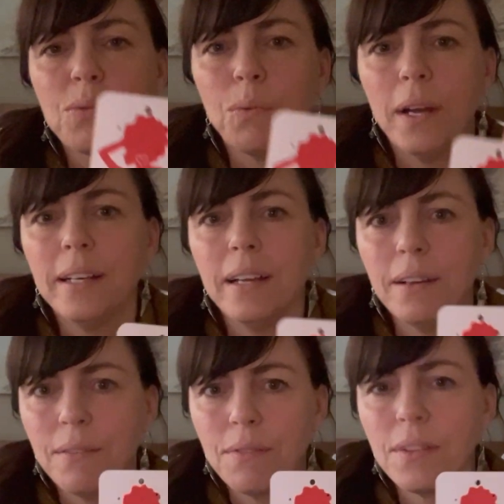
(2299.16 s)
one
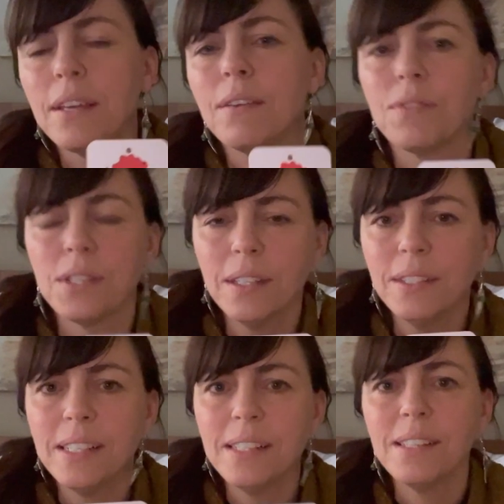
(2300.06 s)
of the
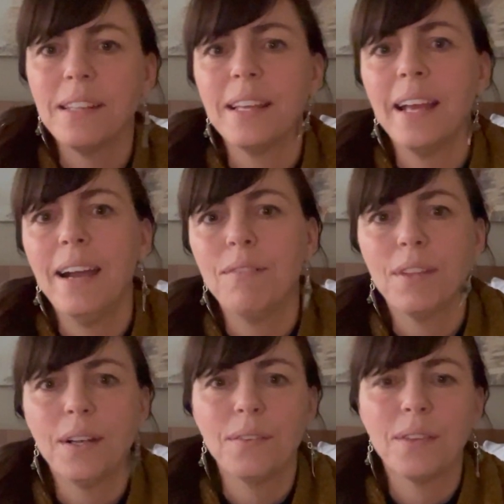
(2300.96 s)
facilities that they have
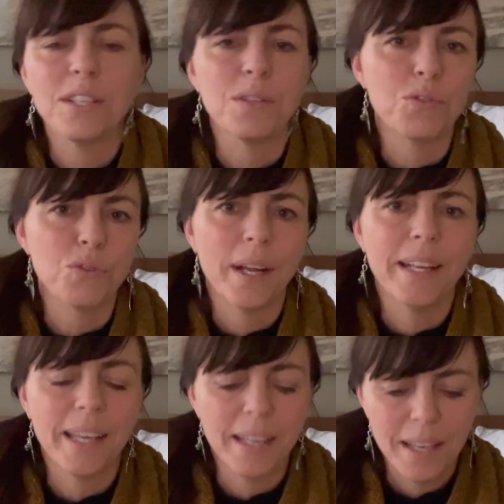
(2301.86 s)
there. They do
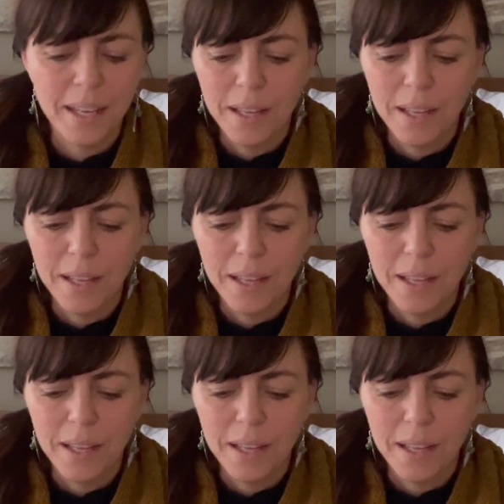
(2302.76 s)
training.